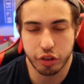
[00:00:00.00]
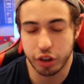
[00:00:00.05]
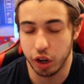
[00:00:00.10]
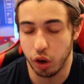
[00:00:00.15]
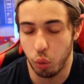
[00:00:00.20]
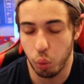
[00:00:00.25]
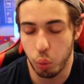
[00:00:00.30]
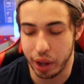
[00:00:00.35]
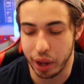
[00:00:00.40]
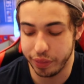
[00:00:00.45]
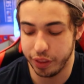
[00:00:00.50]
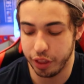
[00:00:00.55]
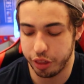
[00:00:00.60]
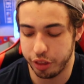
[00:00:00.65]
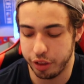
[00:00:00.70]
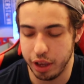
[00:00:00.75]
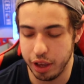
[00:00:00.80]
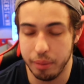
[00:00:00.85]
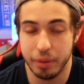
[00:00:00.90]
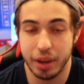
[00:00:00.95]
going to win this
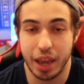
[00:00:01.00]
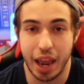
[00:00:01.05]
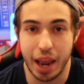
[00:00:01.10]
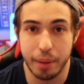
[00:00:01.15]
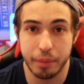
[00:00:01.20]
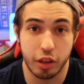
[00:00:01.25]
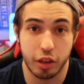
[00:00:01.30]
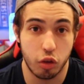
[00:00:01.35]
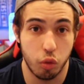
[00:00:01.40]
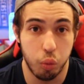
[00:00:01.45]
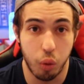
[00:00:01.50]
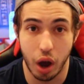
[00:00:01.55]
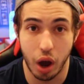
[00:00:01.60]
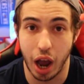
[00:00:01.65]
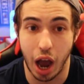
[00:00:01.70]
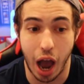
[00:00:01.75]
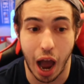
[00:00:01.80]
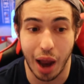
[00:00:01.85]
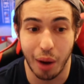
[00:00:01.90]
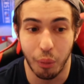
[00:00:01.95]
team games is what
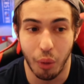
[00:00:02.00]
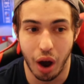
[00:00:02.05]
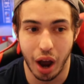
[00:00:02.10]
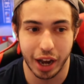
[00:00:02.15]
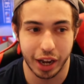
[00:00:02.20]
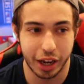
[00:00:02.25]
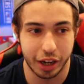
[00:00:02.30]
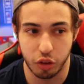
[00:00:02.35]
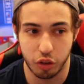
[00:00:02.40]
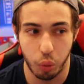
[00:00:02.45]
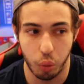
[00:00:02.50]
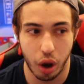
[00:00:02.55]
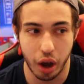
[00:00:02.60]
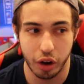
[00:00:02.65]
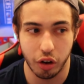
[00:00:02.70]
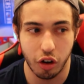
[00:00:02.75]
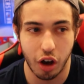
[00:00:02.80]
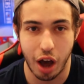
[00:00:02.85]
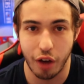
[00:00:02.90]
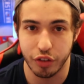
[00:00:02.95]
I want and is
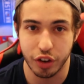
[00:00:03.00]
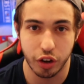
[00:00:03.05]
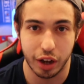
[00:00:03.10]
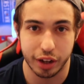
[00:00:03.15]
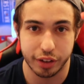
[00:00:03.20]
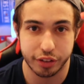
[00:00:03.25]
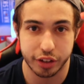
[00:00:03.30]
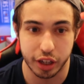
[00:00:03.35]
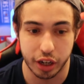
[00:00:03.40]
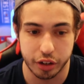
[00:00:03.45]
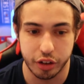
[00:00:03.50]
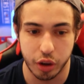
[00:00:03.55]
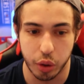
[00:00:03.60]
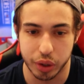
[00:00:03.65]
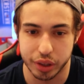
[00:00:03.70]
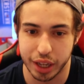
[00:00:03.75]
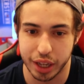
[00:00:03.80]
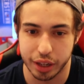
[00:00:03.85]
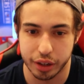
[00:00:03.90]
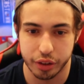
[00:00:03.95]
what Laviolette's going to do
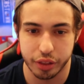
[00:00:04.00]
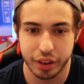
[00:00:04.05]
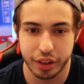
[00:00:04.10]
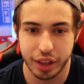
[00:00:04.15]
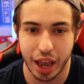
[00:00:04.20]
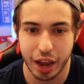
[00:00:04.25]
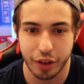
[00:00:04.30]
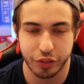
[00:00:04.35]
at the end of the day.